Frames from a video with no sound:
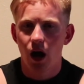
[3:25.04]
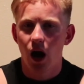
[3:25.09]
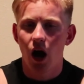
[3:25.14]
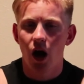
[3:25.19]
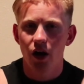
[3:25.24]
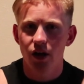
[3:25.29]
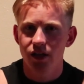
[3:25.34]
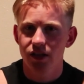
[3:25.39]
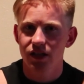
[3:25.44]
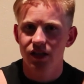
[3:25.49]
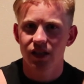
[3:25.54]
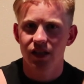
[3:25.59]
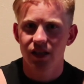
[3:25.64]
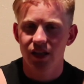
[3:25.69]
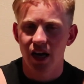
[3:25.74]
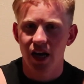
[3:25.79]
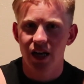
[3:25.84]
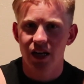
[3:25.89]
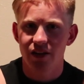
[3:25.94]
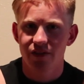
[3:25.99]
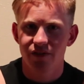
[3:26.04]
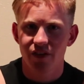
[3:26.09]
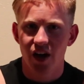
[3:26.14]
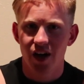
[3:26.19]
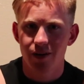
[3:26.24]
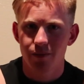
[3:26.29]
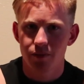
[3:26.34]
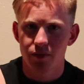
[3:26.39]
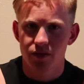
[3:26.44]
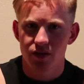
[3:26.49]
honestly
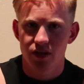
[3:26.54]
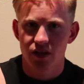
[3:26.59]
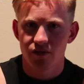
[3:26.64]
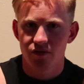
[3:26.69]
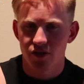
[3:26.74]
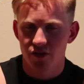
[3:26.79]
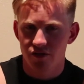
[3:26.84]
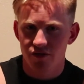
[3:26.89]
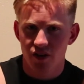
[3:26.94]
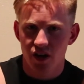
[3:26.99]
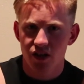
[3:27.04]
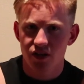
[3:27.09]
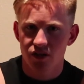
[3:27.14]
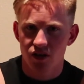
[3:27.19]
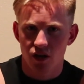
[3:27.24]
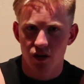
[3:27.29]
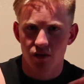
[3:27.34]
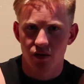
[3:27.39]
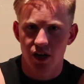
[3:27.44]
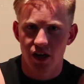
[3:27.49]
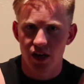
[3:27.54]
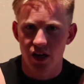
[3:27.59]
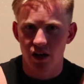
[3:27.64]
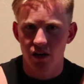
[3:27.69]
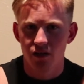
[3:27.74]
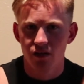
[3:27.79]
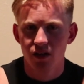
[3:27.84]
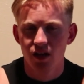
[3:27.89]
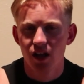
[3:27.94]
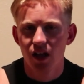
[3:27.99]
95% of your friends are right now,